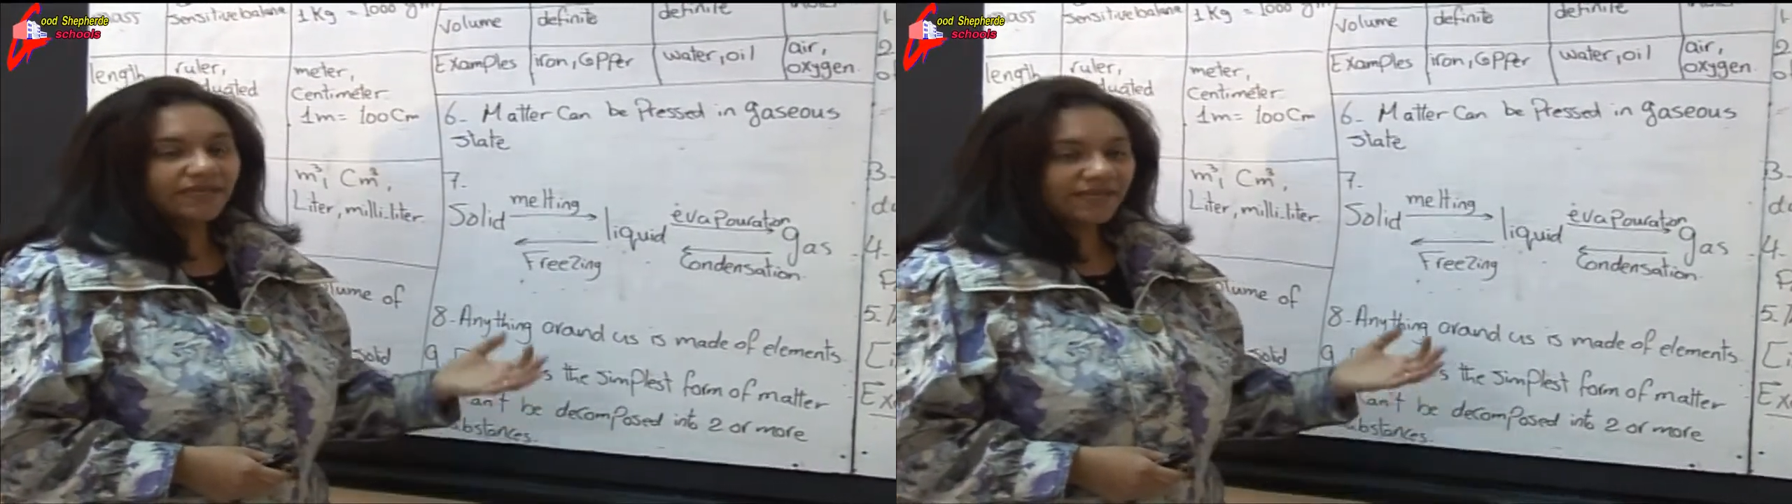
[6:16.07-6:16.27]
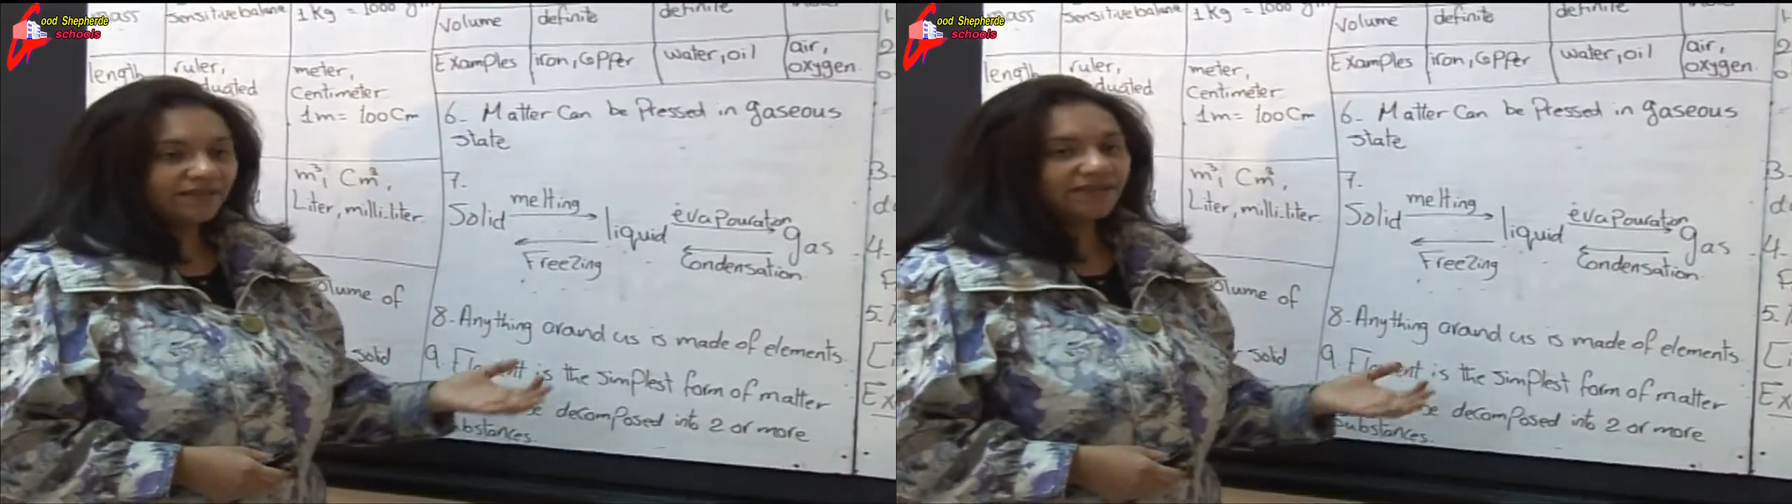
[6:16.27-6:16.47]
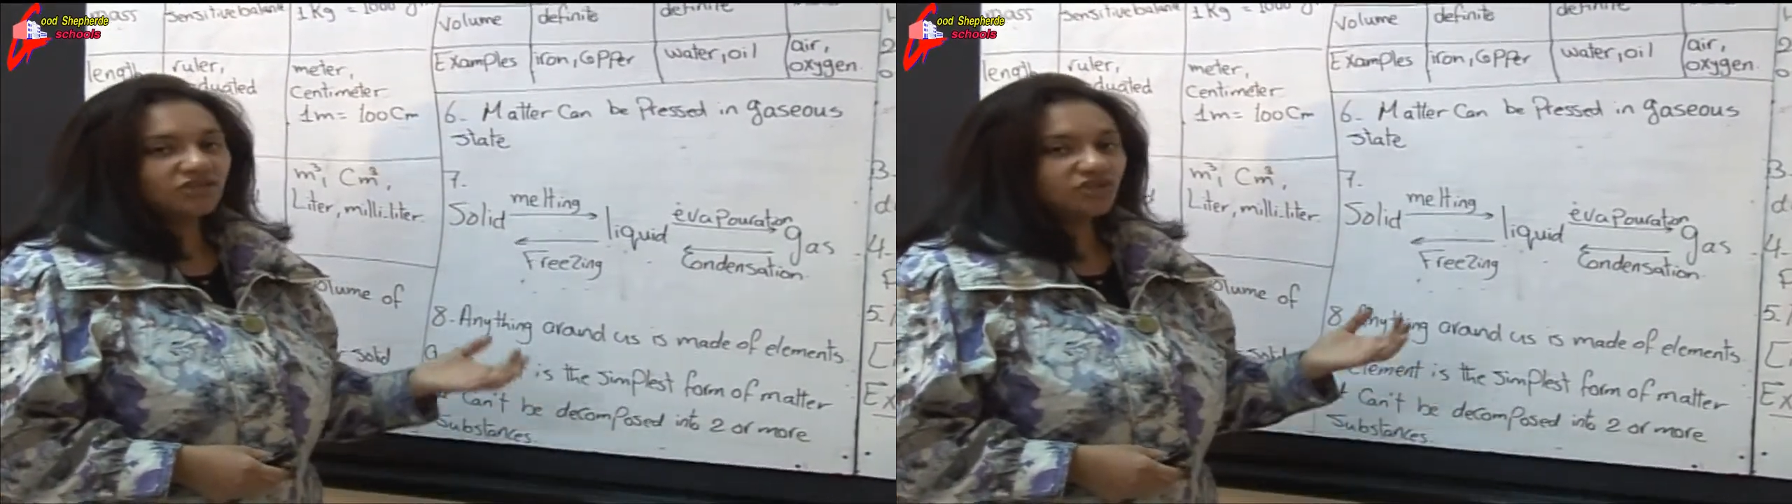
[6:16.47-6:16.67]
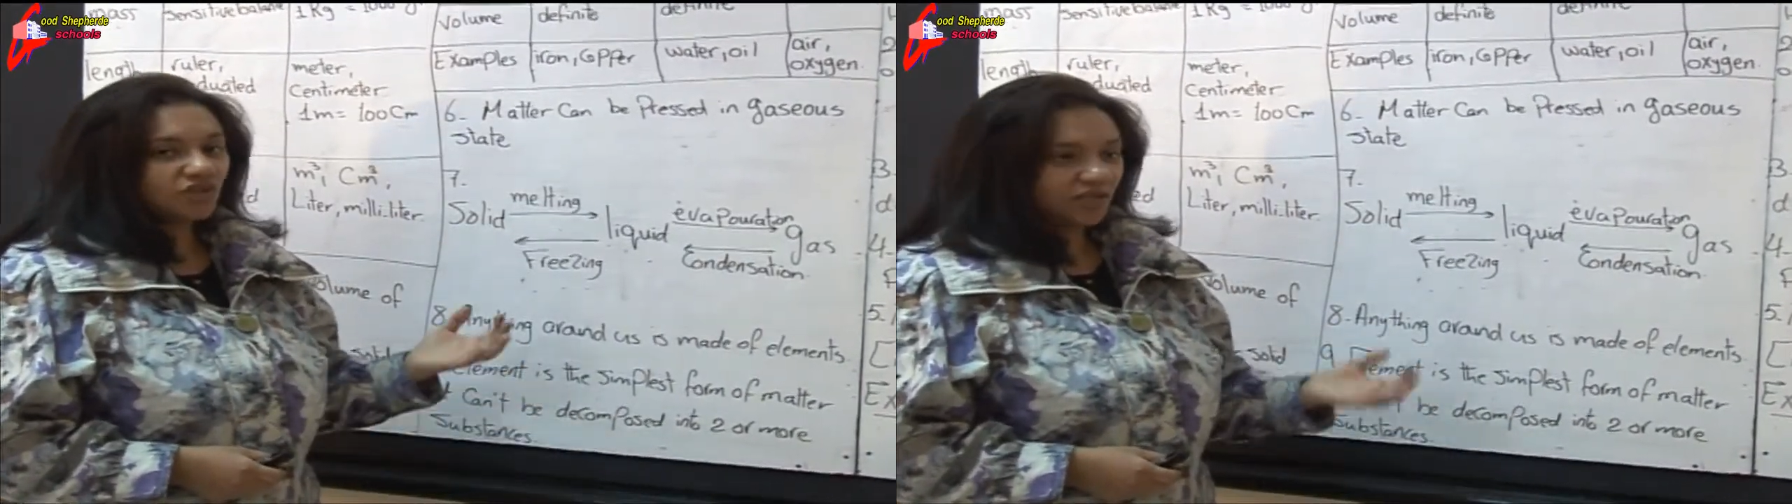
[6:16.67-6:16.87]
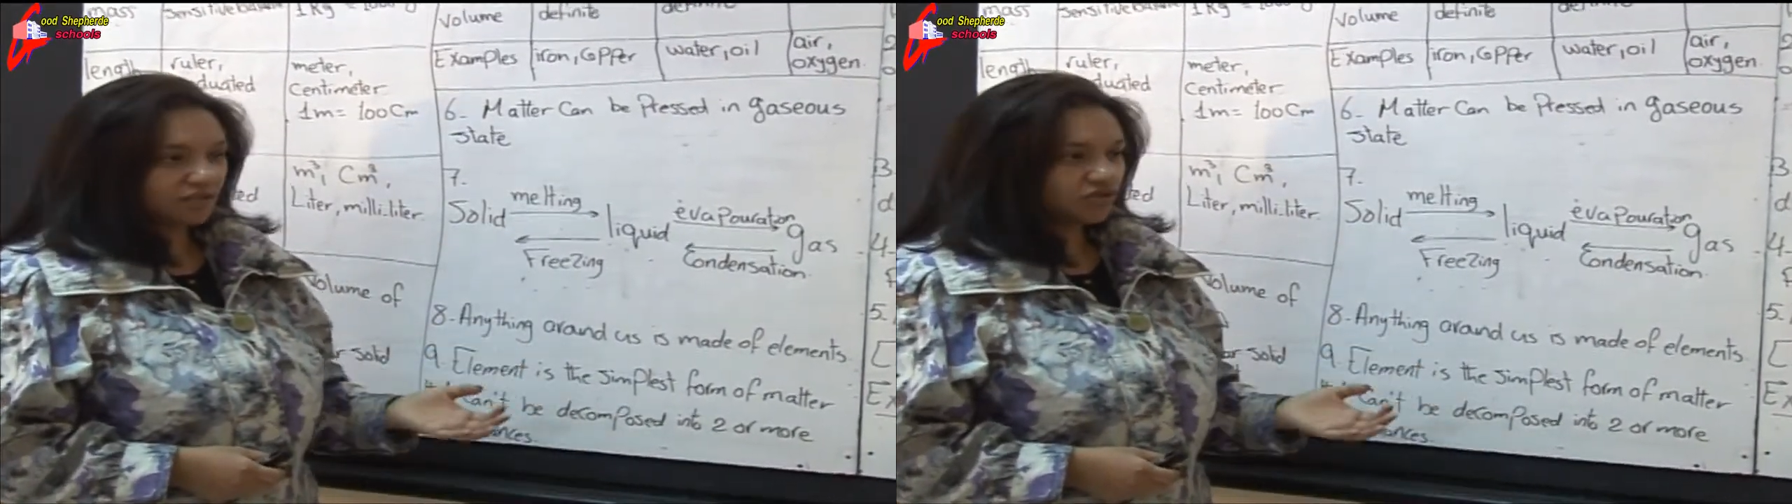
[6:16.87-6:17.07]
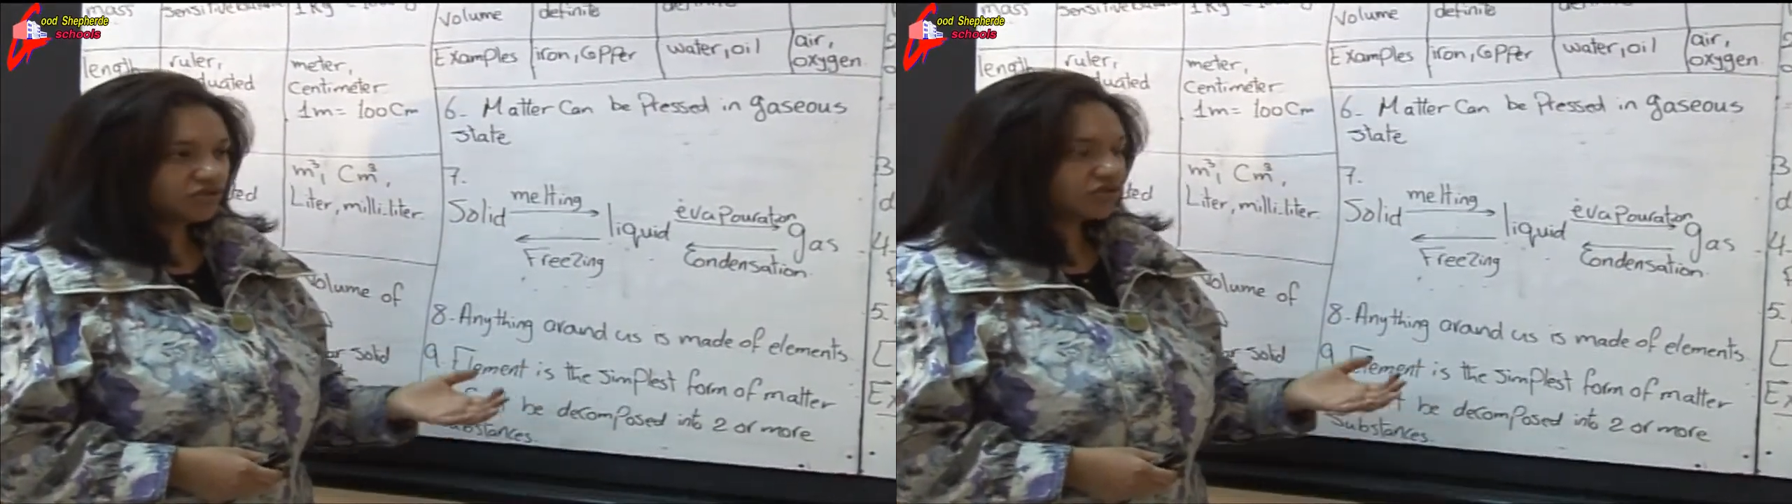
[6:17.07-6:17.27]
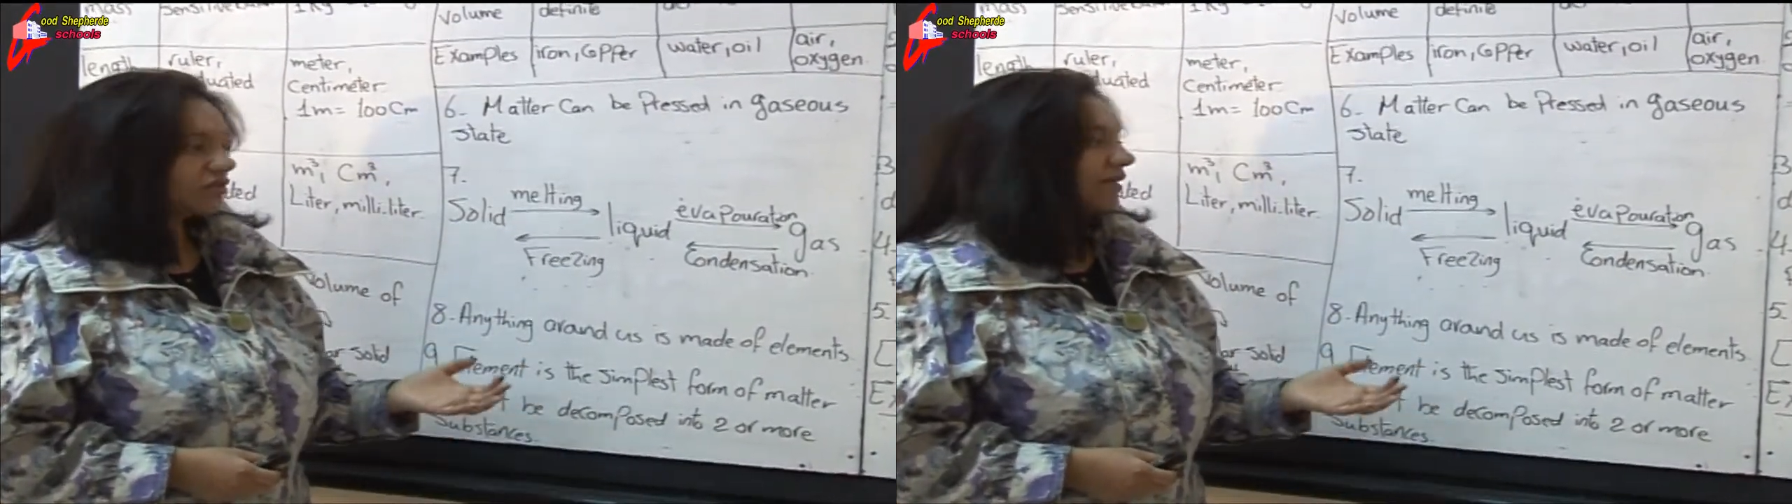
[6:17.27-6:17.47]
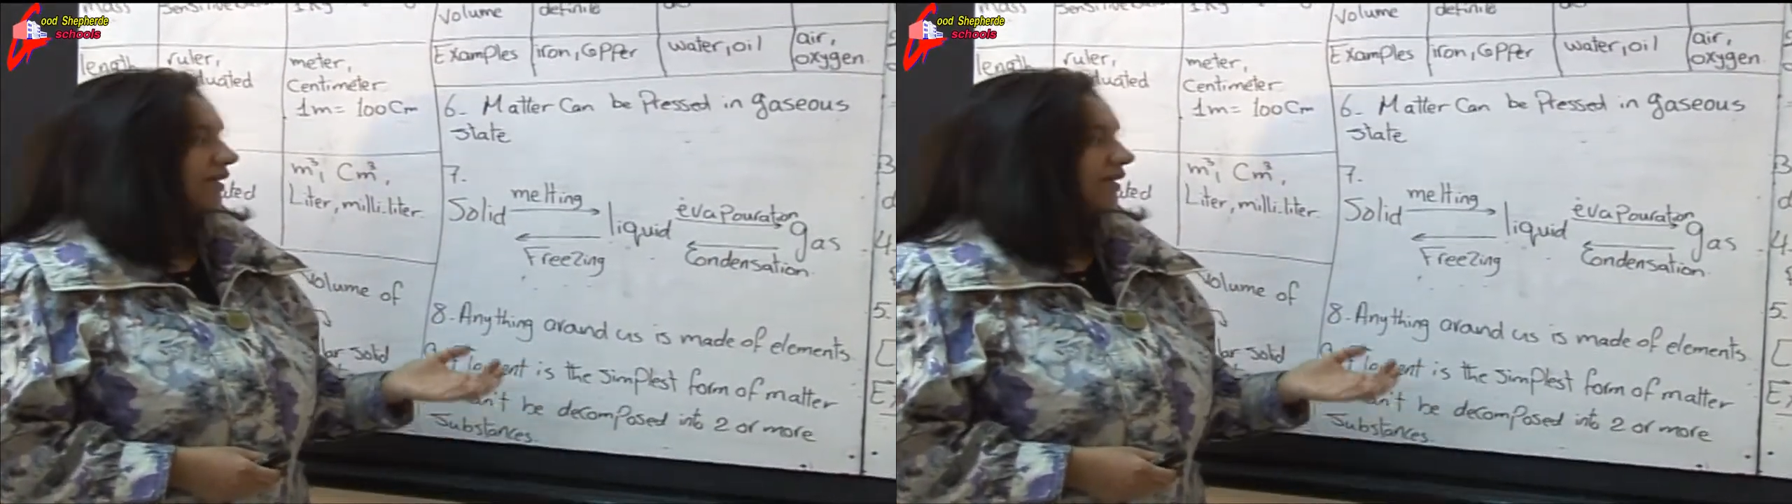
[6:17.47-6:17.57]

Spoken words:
can change